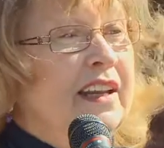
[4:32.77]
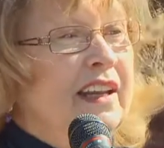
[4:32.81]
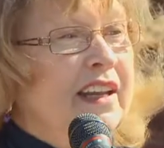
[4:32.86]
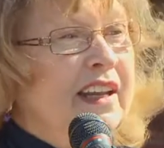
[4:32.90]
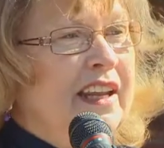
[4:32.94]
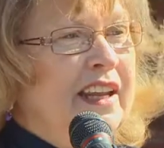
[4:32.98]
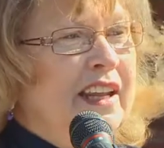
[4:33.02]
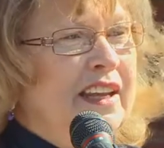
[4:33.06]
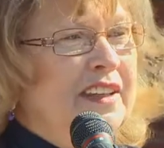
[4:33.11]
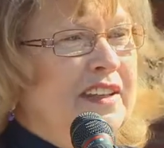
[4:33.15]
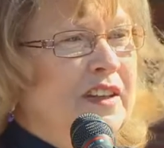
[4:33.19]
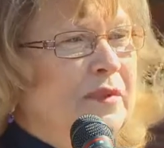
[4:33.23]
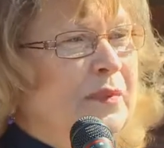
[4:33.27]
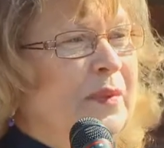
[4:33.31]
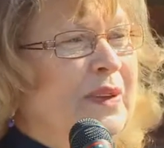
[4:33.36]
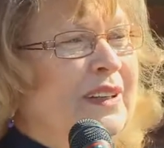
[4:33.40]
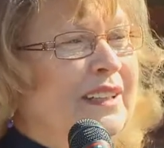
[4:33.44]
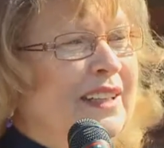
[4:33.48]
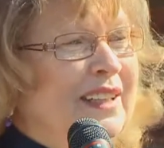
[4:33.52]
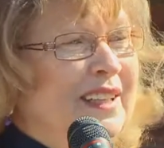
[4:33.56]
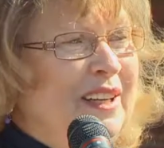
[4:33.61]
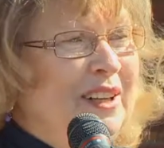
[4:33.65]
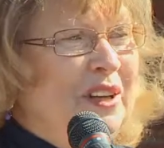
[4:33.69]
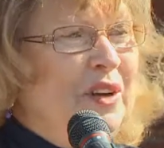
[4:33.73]
He is a
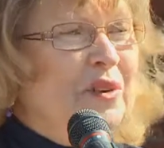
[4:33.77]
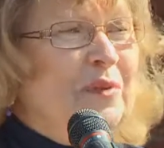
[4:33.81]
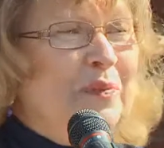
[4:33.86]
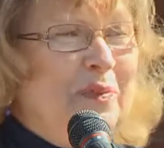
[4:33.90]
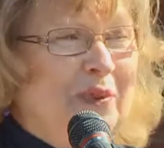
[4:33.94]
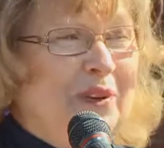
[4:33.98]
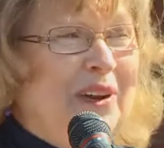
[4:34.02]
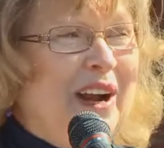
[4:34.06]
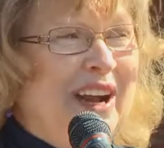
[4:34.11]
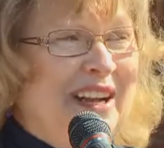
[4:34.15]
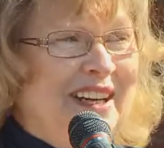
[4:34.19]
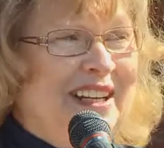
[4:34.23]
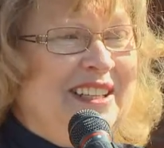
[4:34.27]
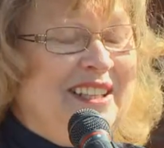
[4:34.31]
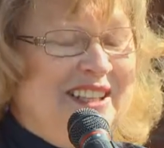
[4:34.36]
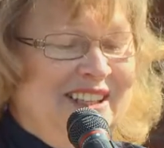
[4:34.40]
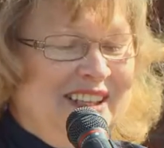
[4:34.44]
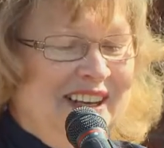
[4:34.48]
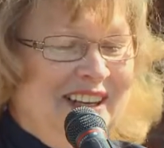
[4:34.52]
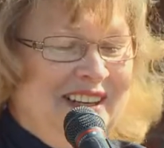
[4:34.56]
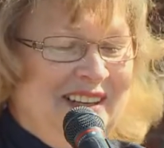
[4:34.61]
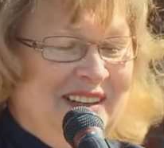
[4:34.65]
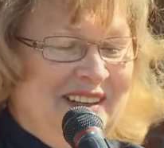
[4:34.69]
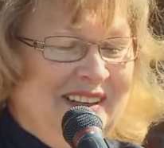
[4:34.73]
political
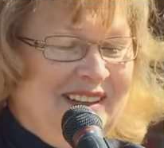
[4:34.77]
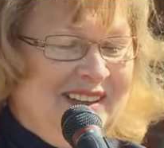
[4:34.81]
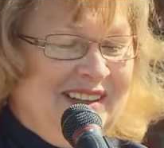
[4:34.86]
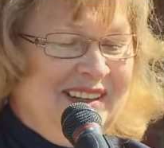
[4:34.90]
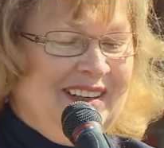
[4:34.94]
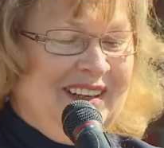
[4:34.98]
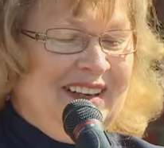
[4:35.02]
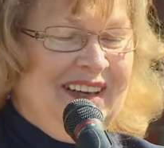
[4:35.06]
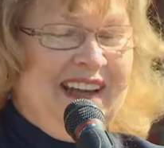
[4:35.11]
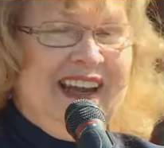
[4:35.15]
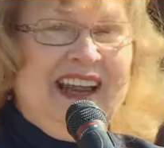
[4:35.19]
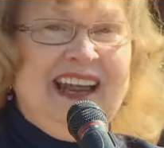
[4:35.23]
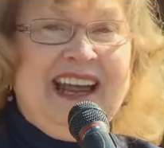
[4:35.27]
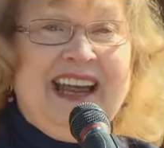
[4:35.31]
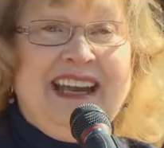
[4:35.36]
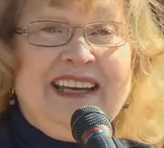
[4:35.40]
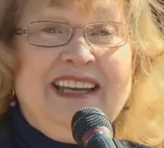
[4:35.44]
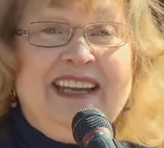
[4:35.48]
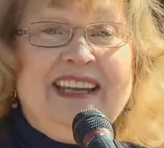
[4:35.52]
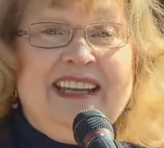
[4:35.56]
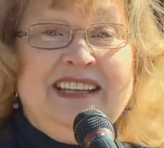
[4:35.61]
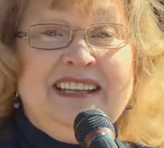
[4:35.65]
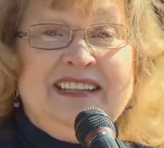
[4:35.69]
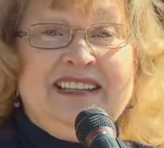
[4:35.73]
prodigy,
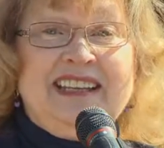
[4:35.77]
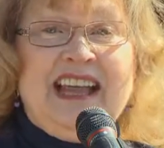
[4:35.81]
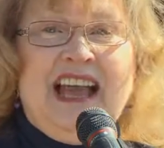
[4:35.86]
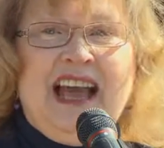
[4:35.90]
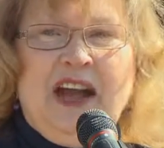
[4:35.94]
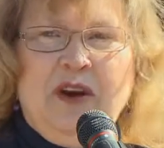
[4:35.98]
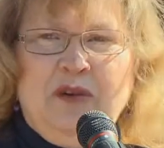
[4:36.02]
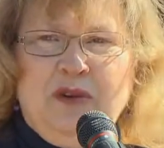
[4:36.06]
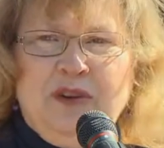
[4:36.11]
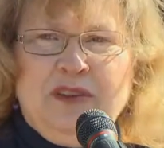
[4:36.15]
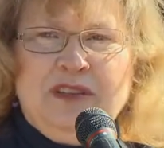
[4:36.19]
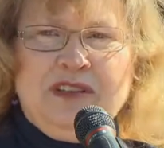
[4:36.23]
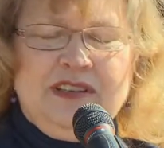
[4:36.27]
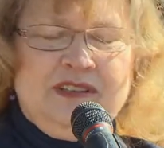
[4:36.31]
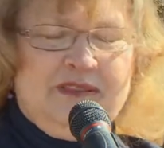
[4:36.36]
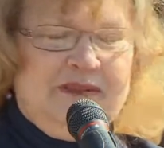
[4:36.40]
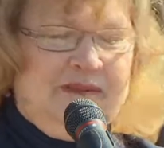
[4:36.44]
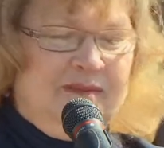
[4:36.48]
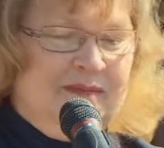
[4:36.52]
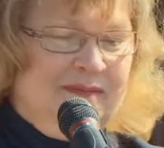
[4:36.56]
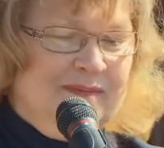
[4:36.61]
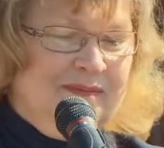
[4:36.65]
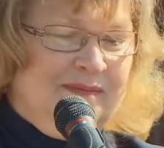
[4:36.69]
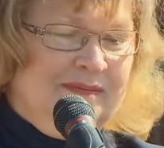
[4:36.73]
and he is ours.
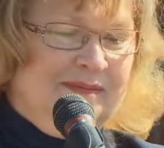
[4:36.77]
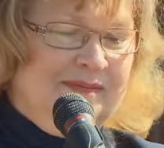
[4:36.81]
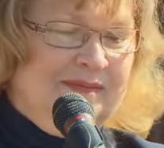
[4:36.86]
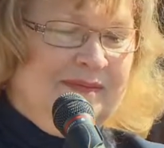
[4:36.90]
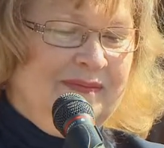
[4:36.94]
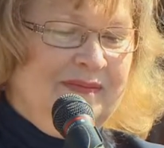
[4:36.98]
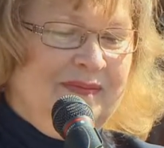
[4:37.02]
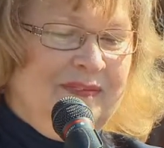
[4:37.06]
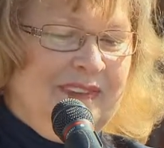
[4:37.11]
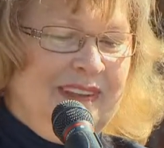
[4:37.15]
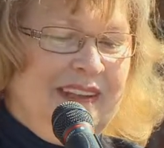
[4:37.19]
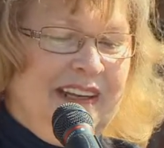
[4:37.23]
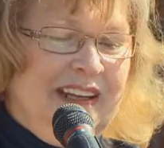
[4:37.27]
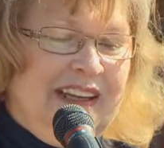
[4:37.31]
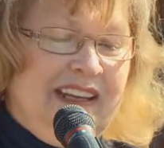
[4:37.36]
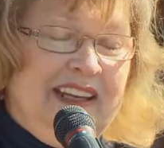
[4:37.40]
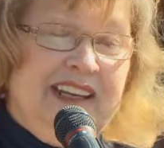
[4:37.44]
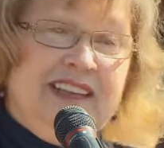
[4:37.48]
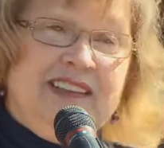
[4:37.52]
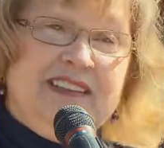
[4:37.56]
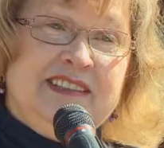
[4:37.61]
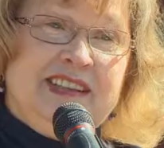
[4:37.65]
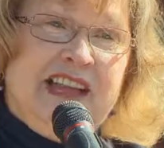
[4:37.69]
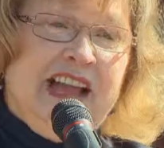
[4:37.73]

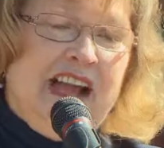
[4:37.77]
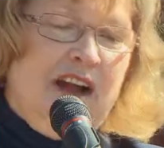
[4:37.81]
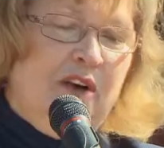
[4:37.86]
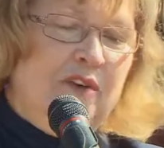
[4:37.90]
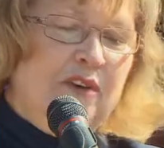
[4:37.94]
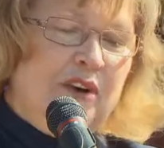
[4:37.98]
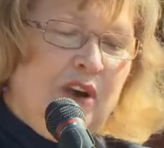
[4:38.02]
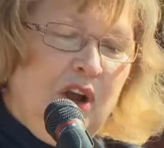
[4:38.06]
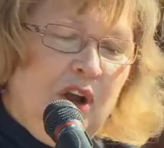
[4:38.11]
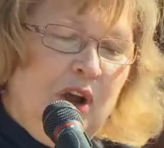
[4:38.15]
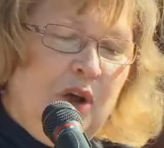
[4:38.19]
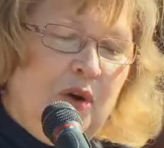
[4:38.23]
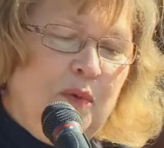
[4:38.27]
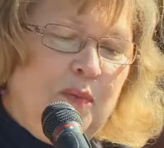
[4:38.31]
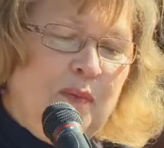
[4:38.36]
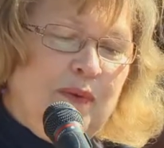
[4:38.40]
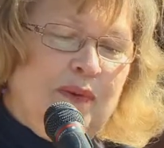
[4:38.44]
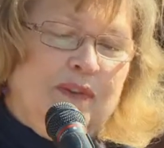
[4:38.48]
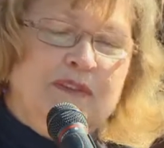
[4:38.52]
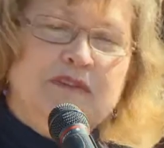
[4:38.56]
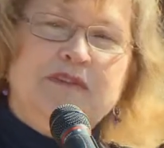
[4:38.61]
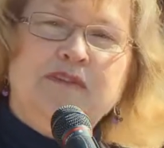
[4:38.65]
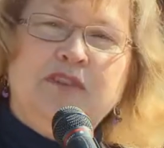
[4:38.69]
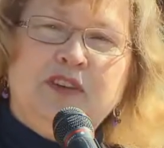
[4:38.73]
He is our hope
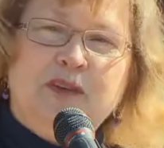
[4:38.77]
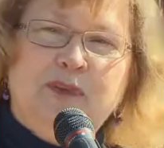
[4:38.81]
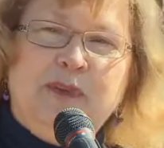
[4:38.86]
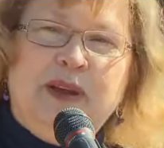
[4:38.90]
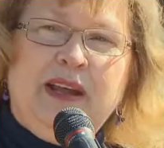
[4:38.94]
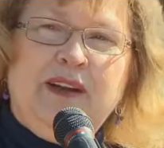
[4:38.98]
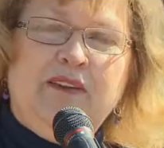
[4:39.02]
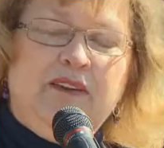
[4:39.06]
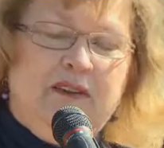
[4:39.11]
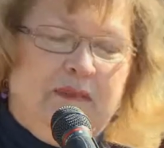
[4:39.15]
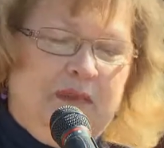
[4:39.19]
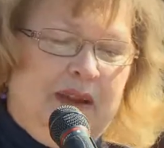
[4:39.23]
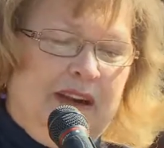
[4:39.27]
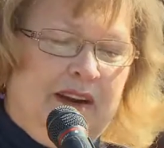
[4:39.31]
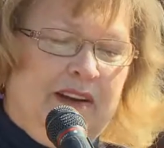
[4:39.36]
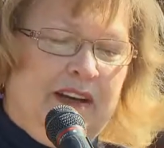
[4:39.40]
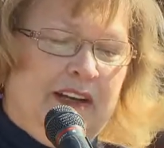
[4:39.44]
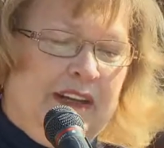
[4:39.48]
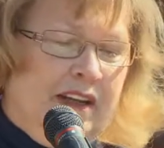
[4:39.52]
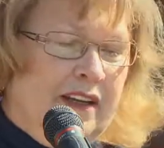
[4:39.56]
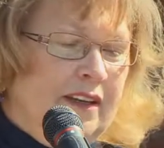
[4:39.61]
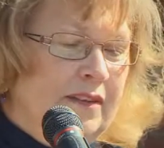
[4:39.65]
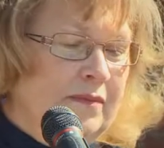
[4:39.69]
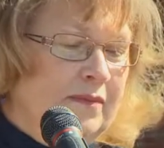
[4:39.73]
for a better
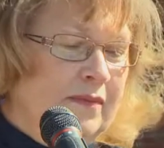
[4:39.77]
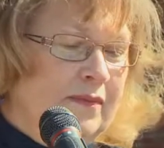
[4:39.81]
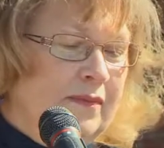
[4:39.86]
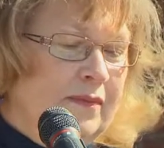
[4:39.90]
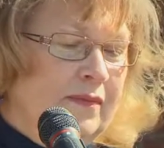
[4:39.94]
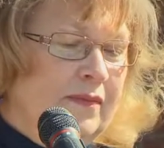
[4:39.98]
America.